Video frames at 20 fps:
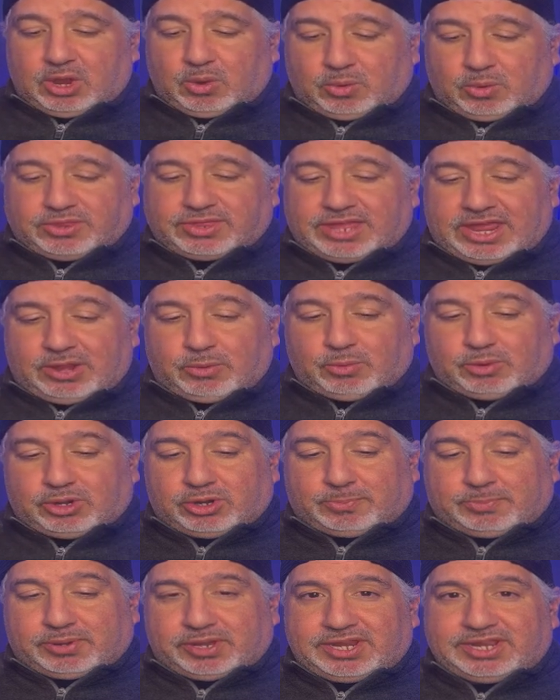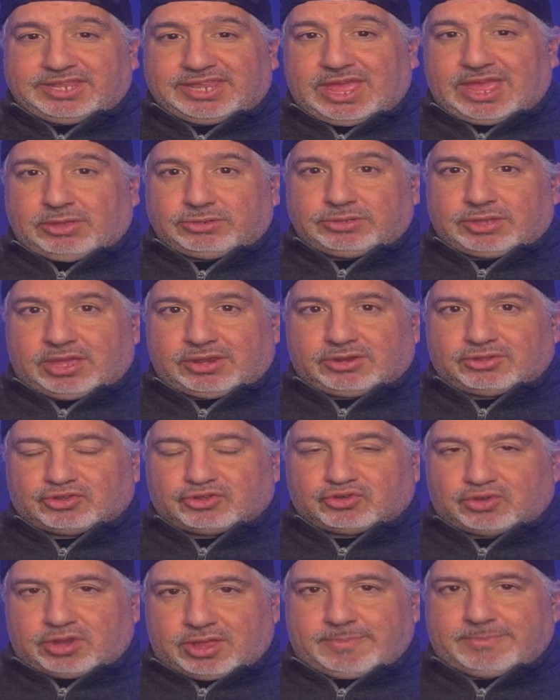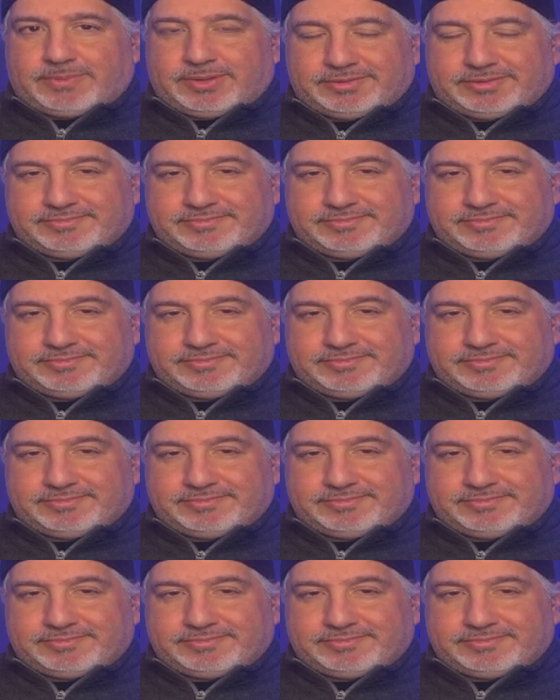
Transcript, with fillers: where they were putting down Donald Trump.